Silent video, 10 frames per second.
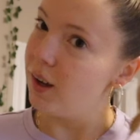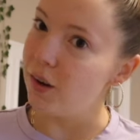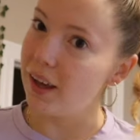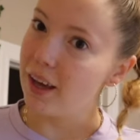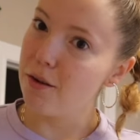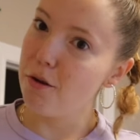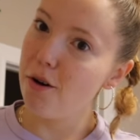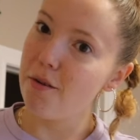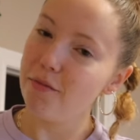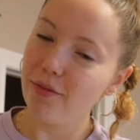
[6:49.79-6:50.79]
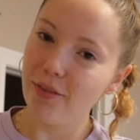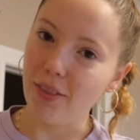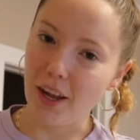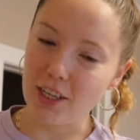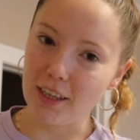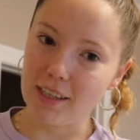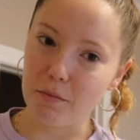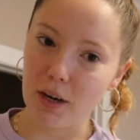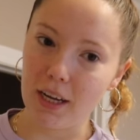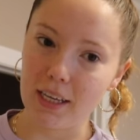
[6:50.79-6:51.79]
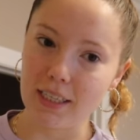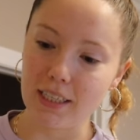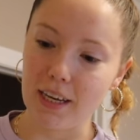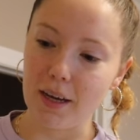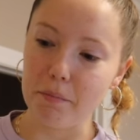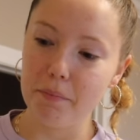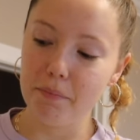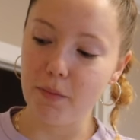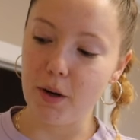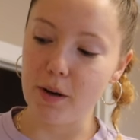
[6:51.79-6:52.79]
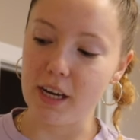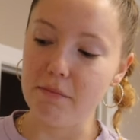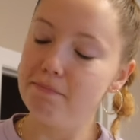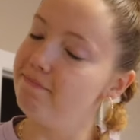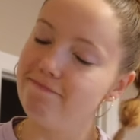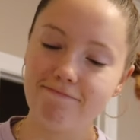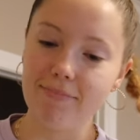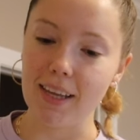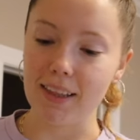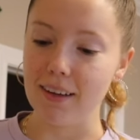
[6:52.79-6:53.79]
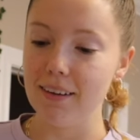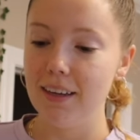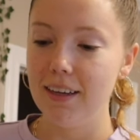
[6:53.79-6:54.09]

Okay, cool. I checked this morning at six A M When I wake up, nothing.